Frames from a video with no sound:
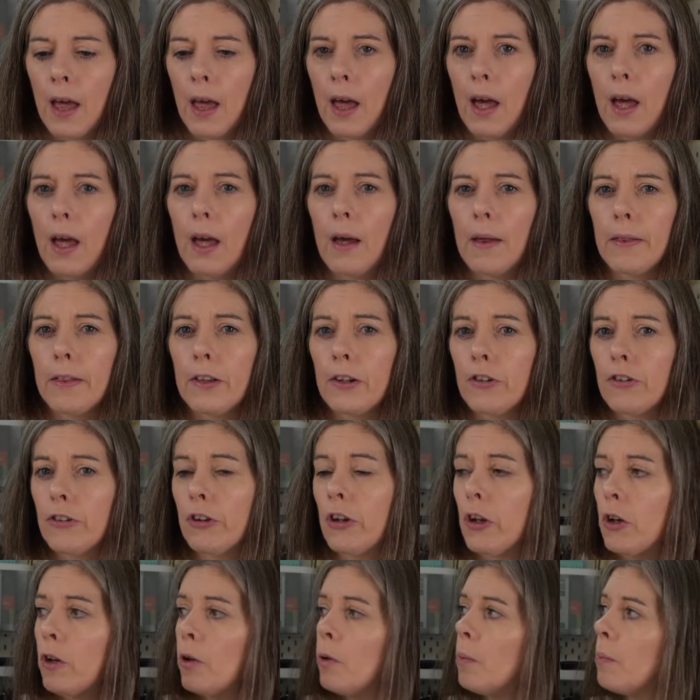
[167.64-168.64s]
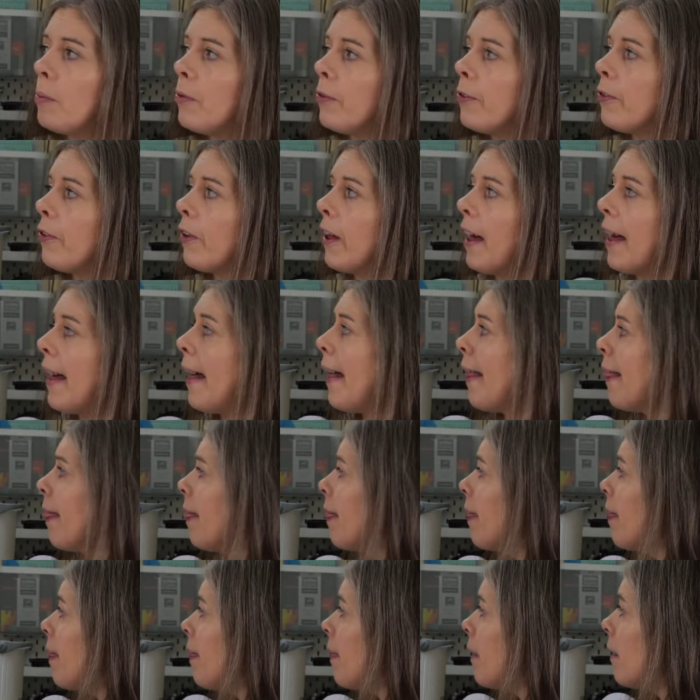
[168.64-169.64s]
the tubes
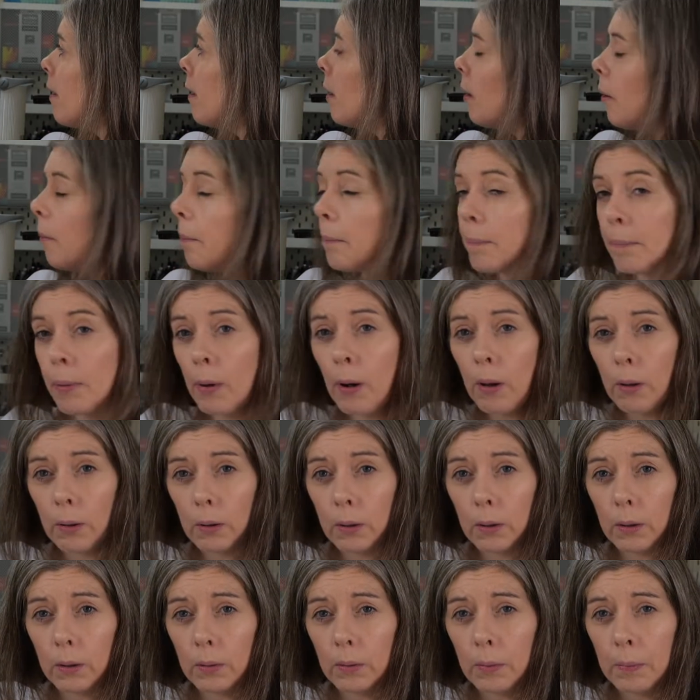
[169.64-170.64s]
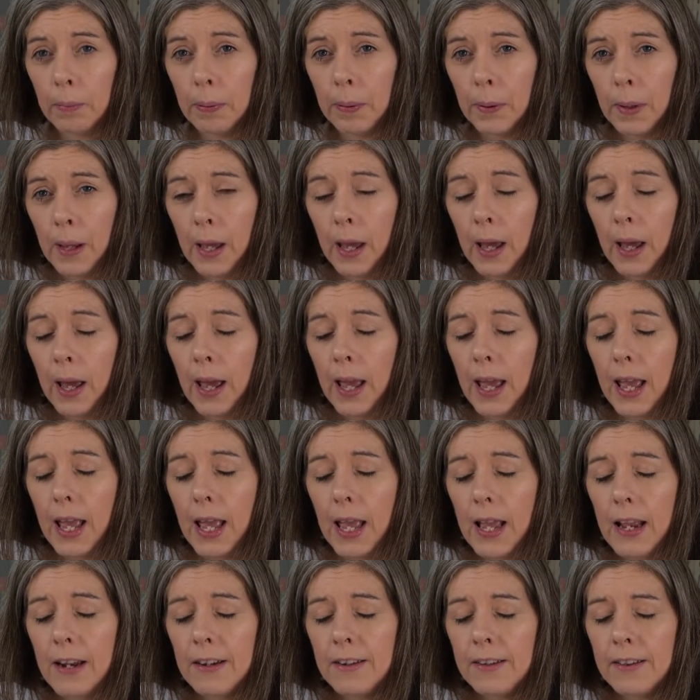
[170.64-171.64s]
and the bulb
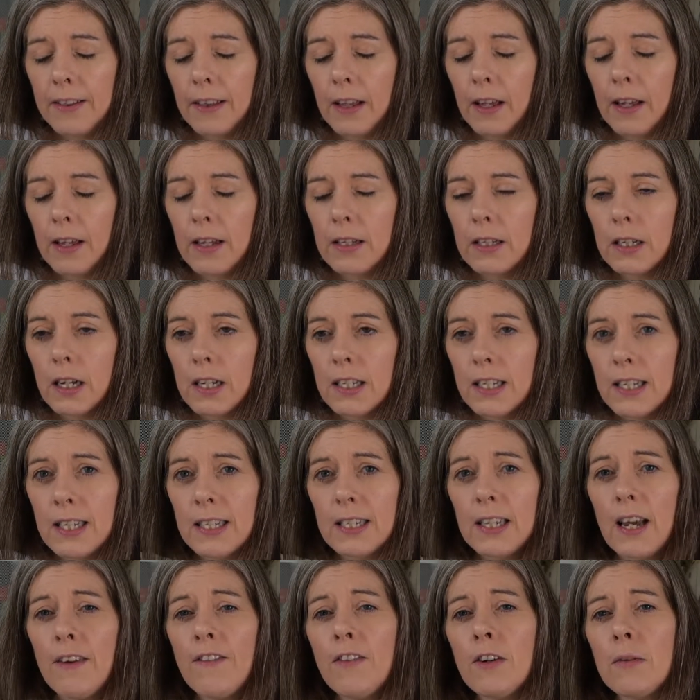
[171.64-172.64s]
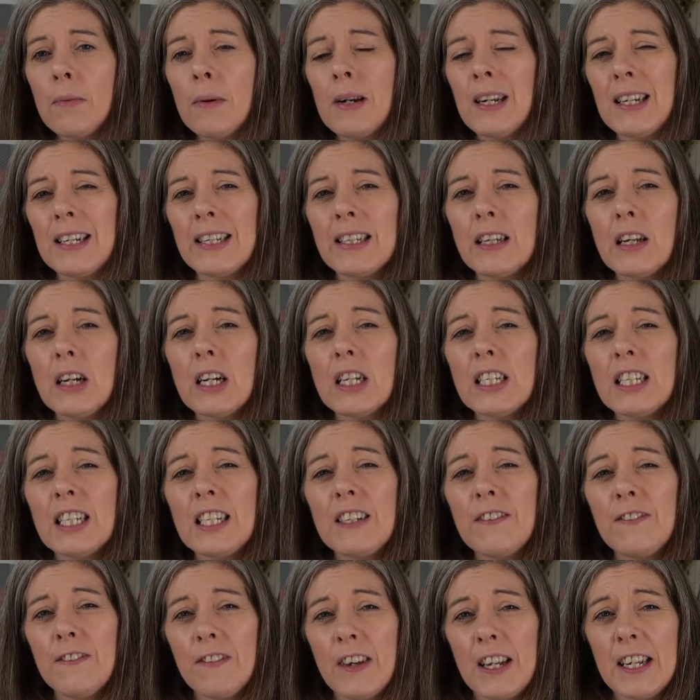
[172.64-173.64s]
is that I discovered when I
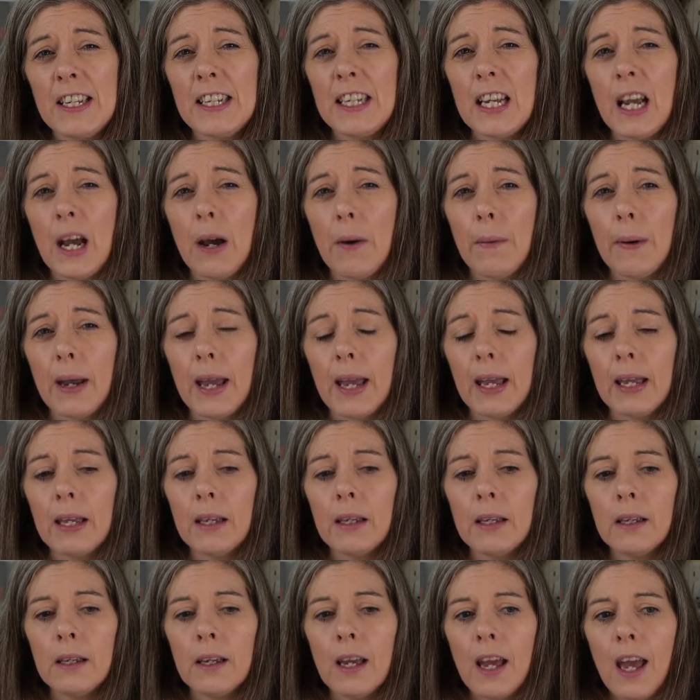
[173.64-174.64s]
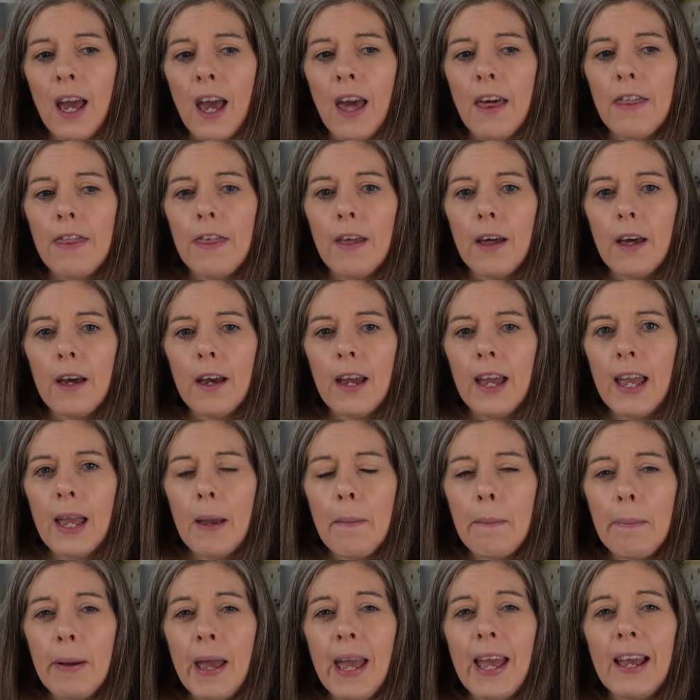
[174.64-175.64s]
started videoing that
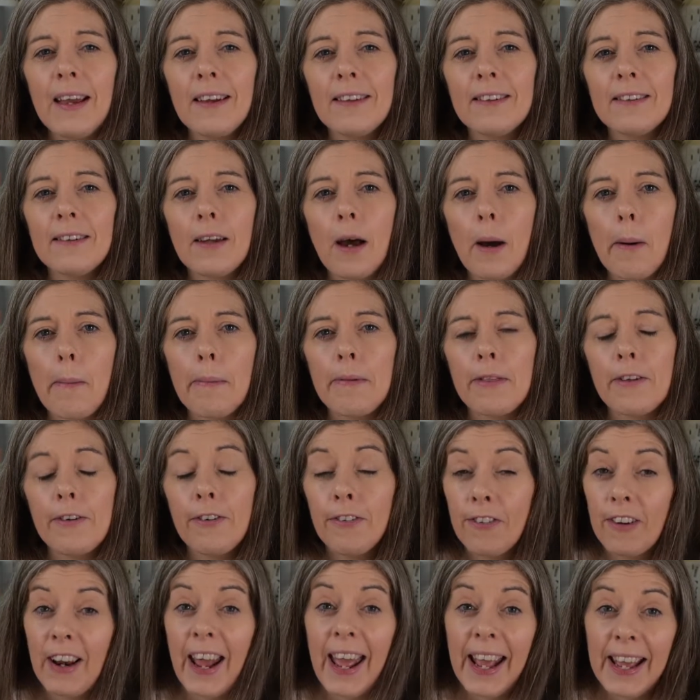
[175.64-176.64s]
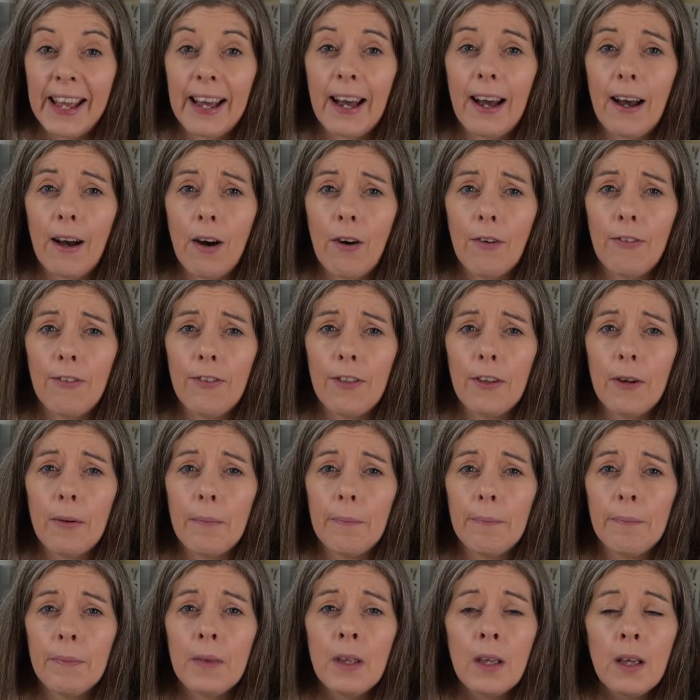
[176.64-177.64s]
it picks up the flicker of
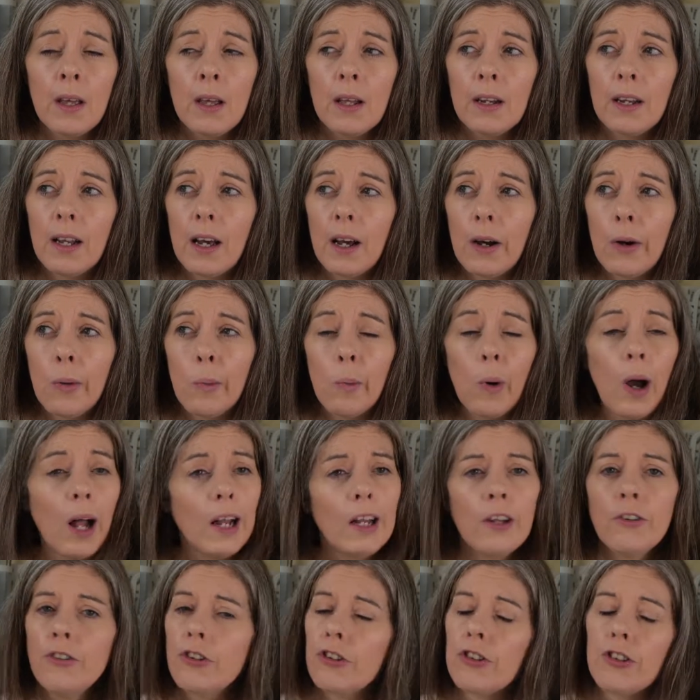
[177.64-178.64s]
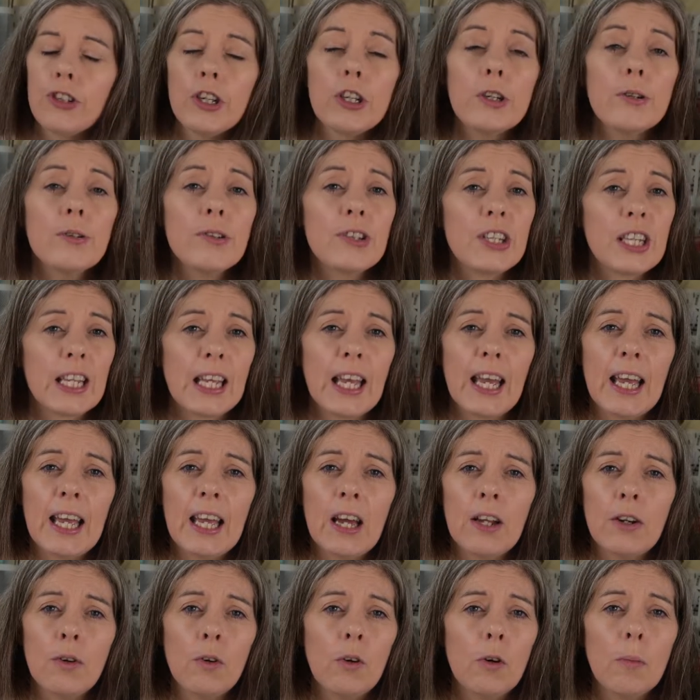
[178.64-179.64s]
them. Now, while you're just using
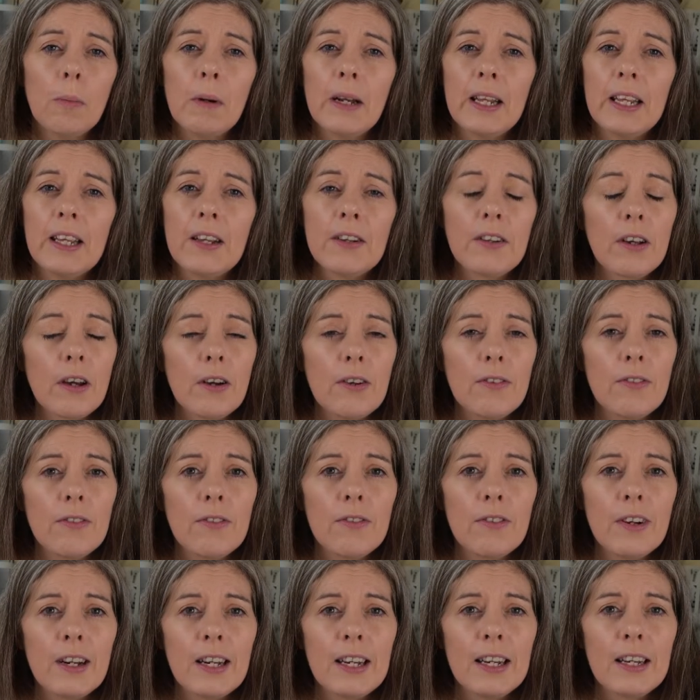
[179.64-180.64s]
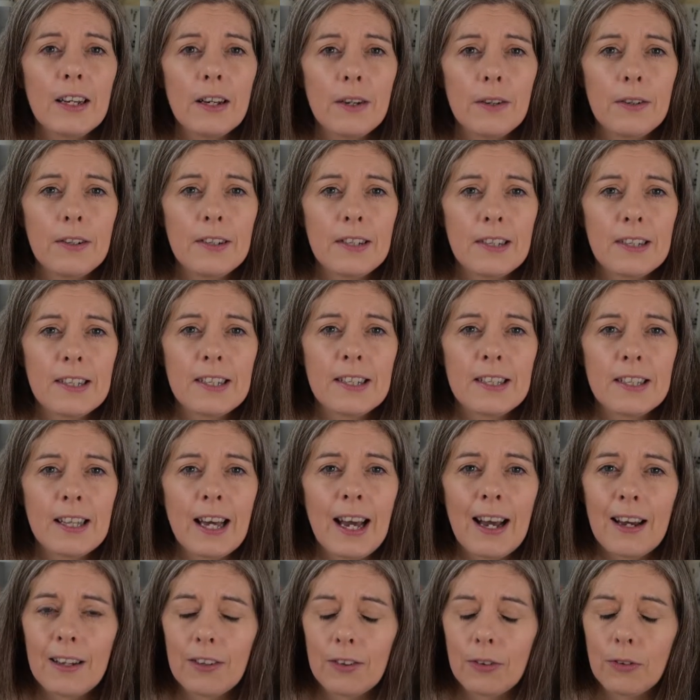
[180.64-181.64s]
it, normally you don't really notice
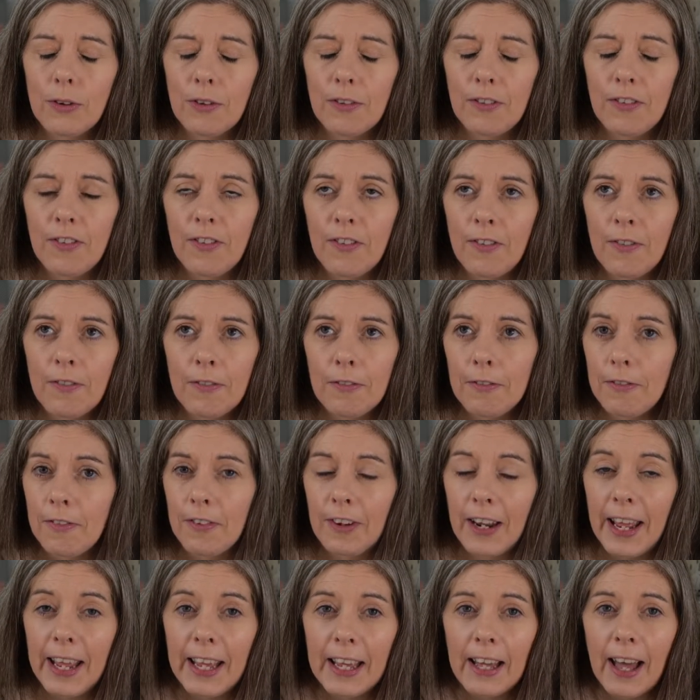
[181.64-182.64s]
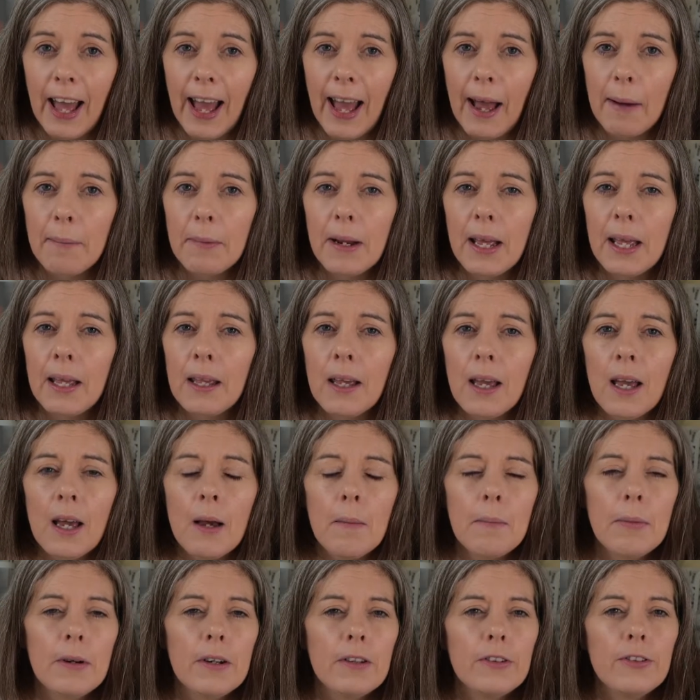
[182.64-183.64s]
that sort of flicker happening,
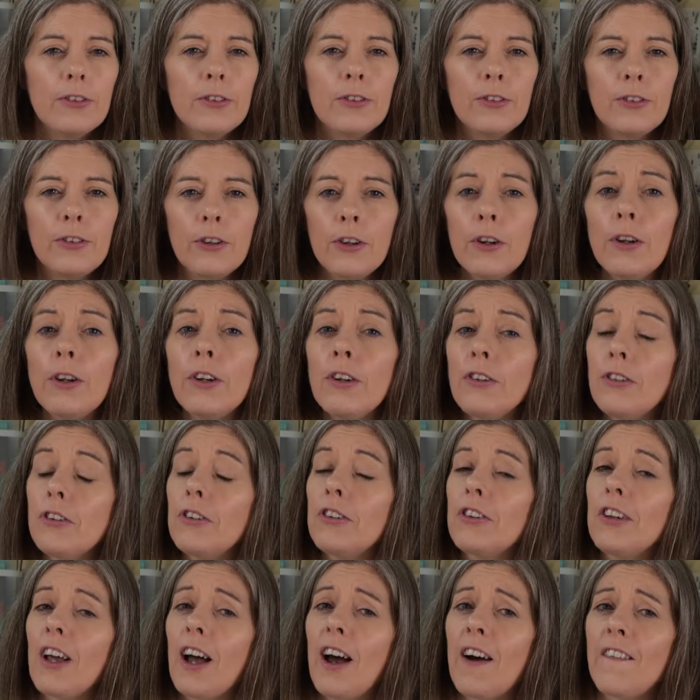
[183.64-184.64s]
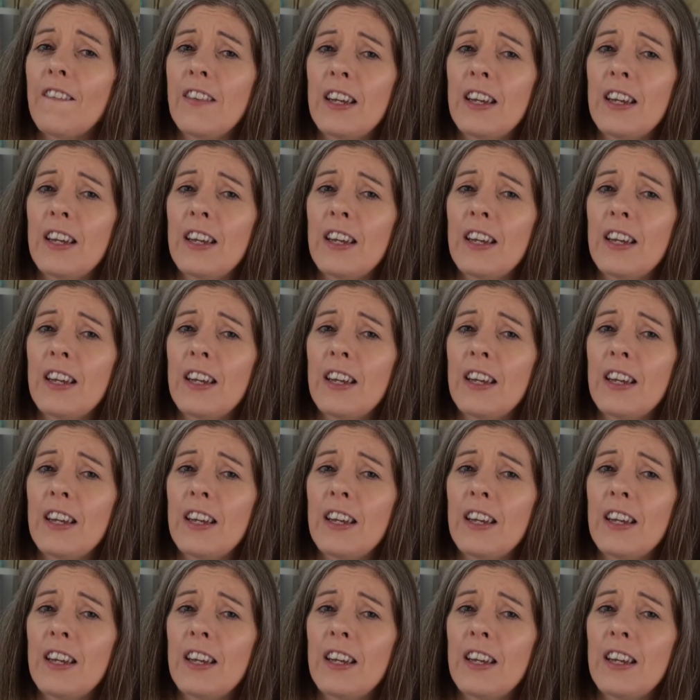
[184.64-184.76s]
but as soon as you start